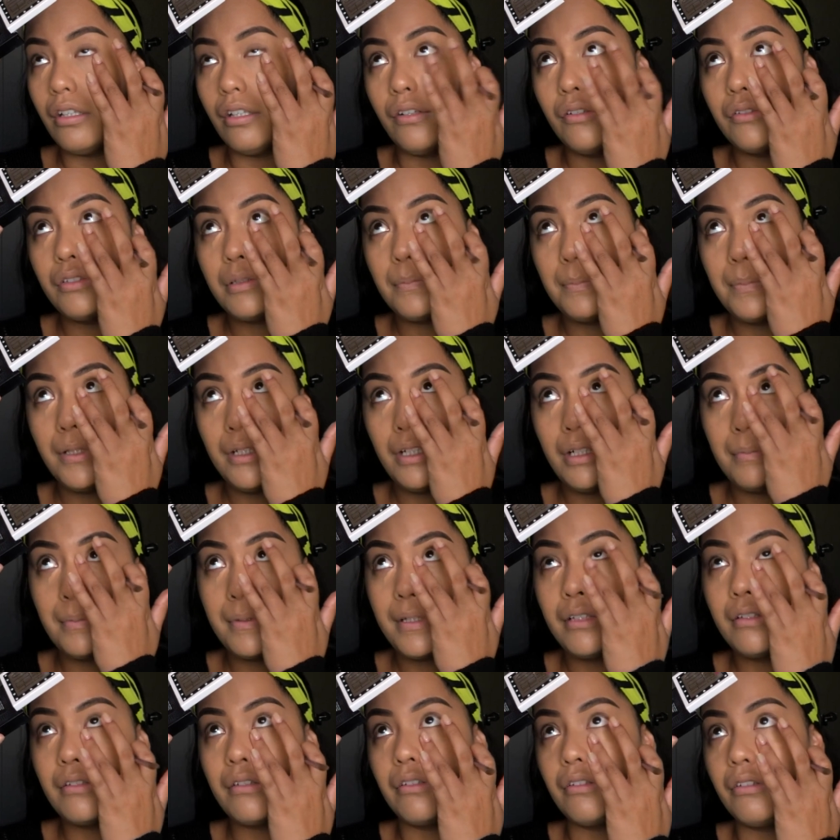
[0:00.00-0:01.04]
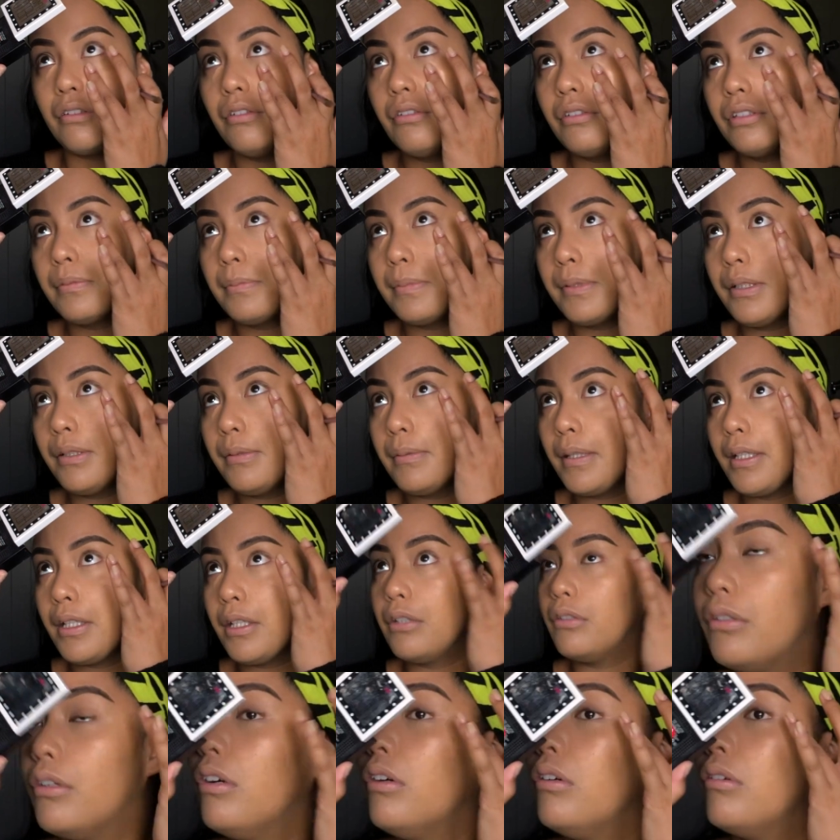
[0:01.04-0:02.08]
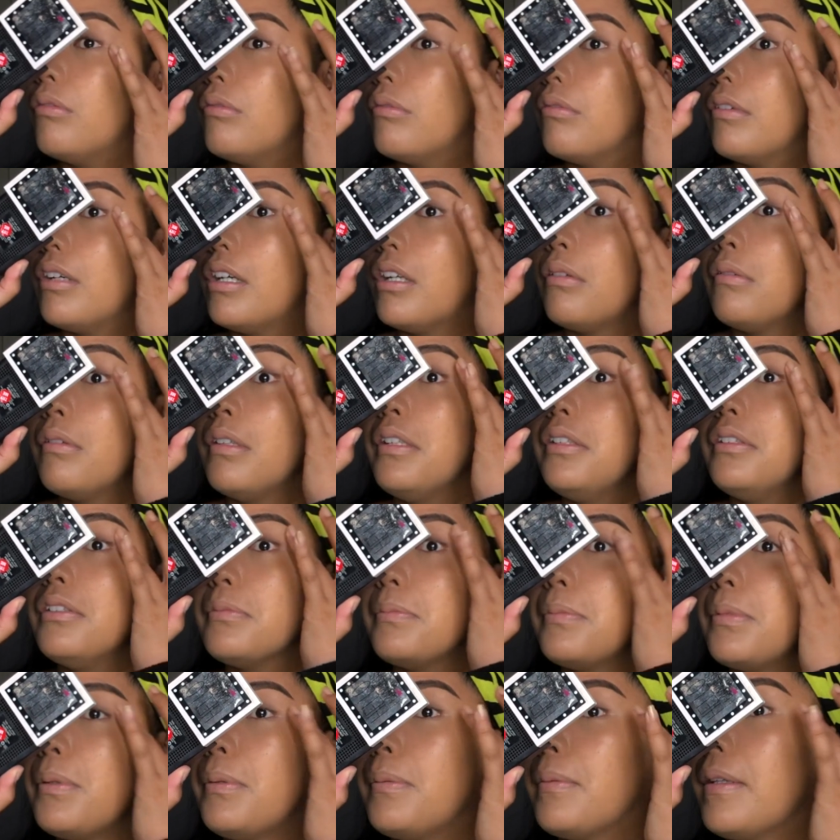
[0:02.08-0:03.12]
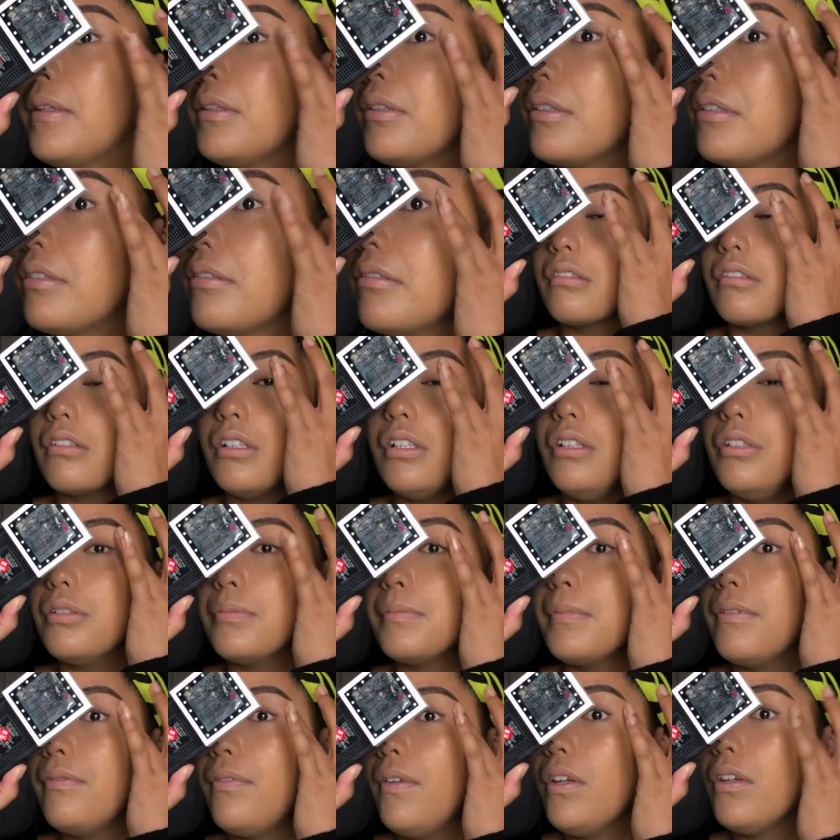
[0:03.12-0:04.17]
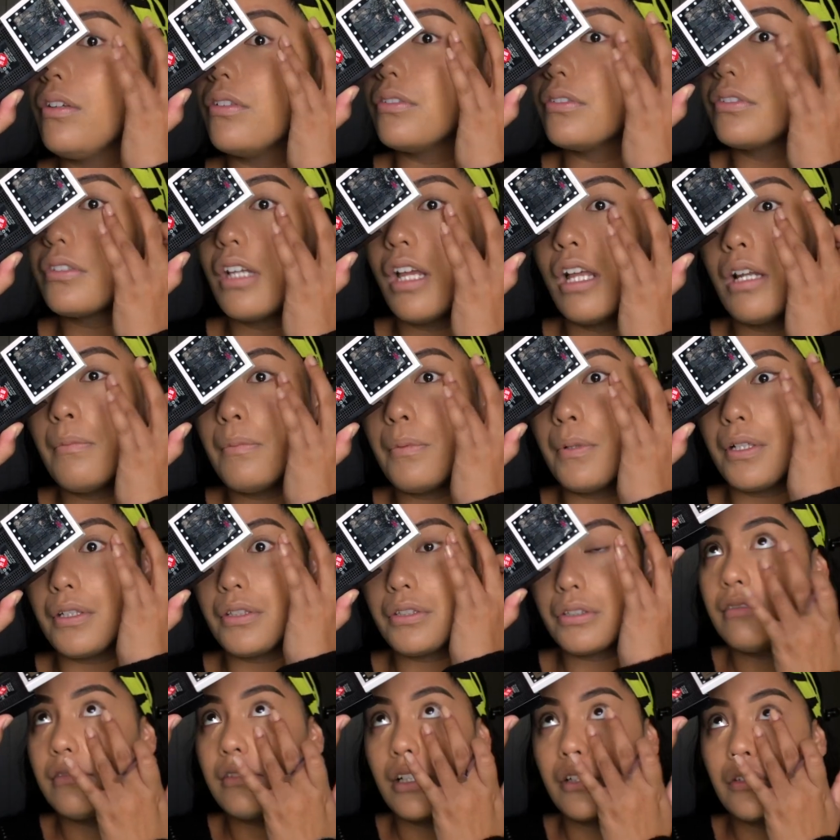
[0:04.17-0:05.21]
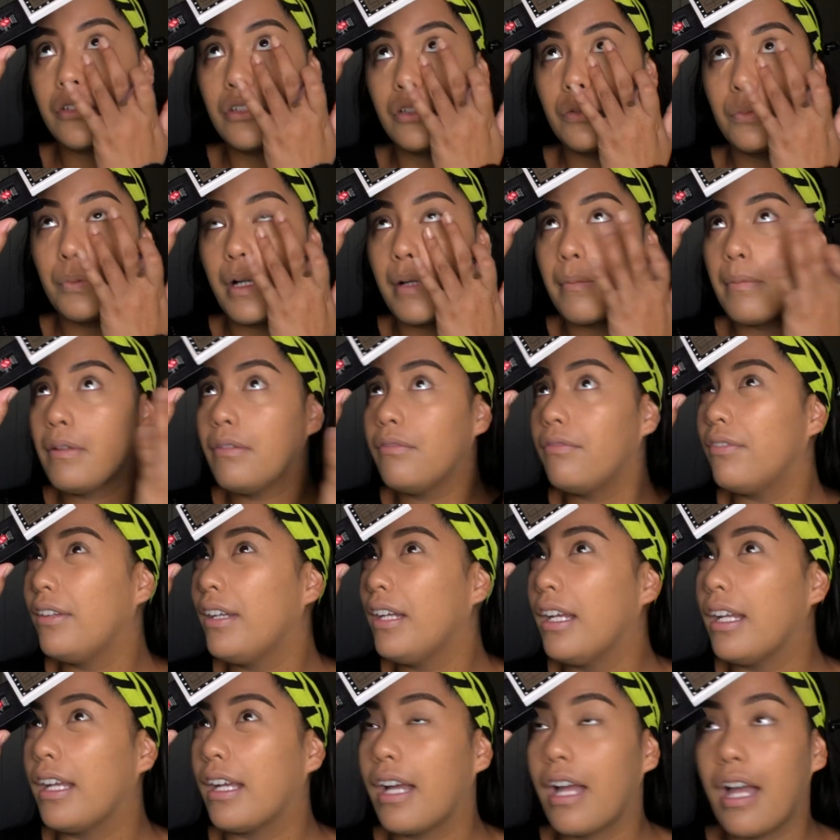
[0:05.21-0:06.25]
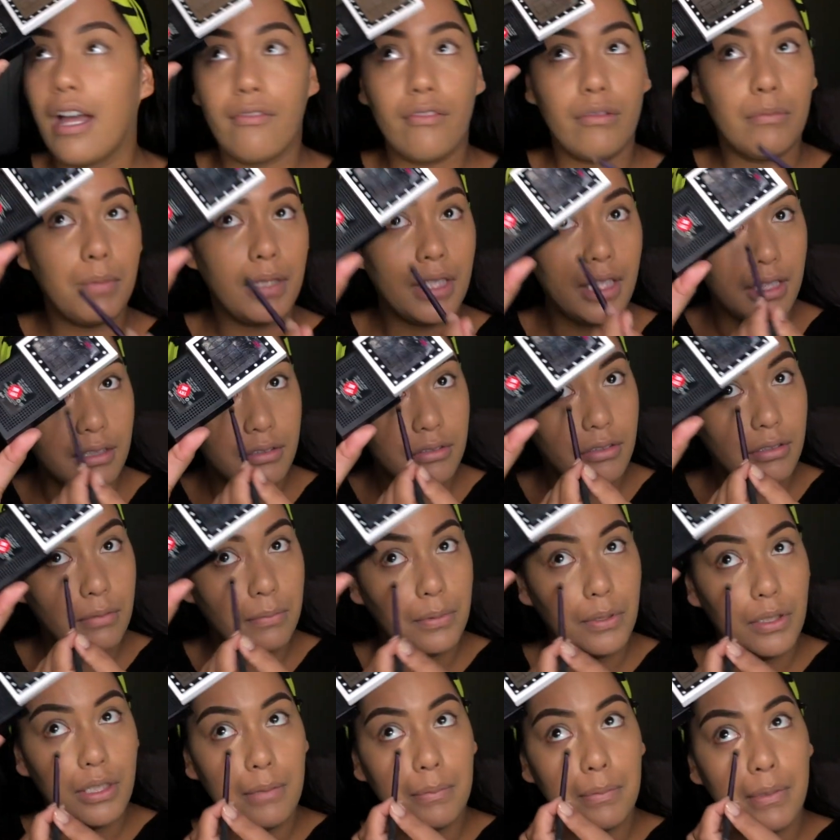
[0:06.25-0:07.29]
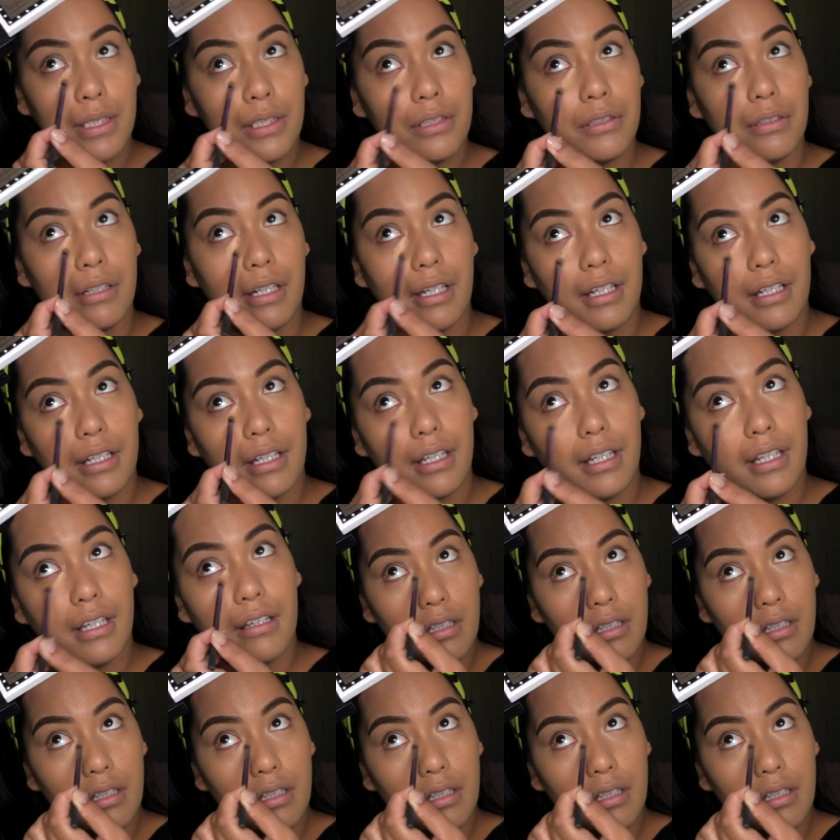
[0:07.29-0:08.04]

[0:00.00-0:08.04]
Use a beauty blender. No, I don't want to use a beauty blender. I want to use my fingers and a brush. That's just what I've been feeling. I haven't been into the beauty blender lately.